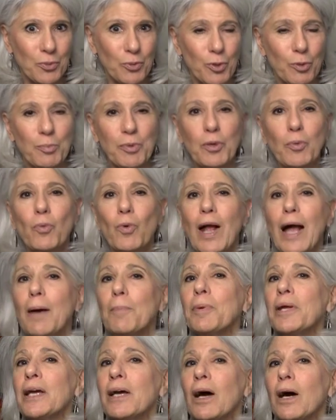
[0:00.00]
will be
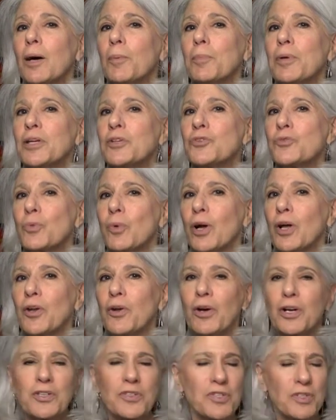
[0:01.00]
wrapping up its run
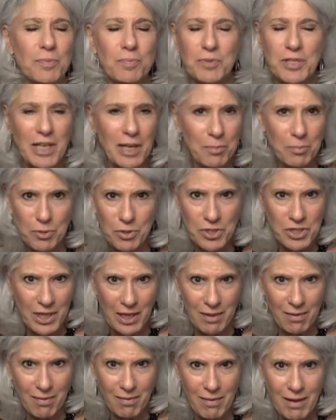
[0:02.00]
on September
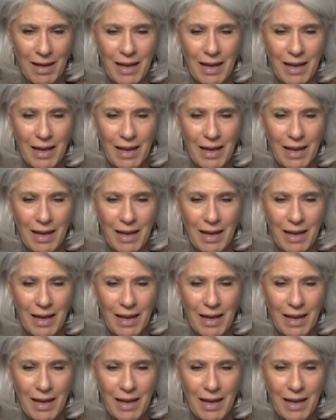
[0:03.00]
10th